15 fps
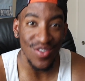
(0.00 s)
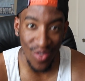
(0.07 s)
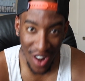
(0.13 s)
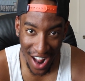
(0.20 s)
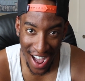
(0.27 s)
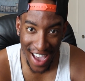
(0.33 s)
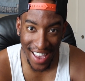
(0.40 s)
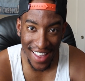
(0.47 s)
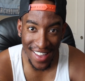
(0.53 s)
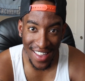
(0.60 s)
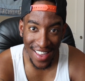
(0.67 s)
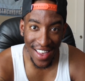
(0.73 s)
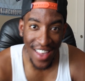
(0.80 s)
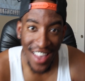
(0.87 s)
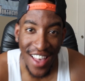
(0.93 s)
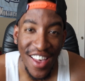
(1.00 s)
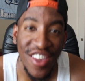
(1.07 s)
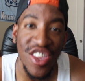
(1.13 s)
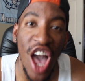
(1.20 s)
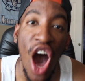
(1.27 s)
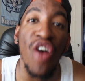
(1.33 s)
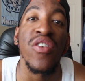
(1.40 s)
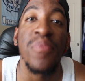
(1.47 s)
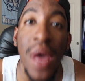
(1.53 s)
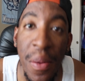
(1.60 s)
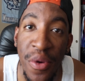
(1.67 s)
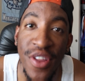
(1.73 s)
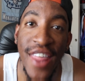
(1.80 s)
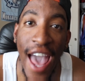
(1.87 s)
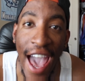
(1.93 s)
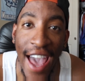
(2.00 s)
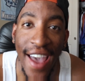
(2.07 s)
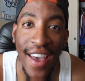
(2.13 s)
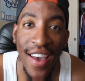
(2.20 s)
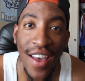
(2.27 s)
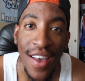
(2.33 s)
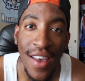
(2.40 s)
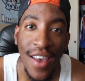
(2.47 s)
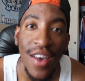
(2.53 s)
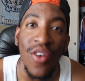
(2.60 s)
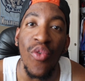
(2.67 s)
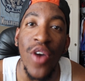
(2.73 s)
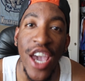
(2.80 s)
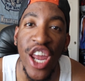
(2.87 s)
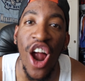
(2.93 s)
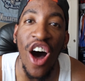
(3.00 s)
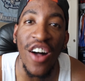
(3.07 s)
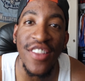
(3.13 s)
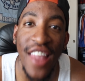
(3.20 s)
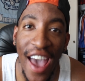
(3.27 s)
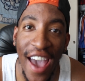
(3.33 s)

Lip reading: Right. Y'all remember that. Weed all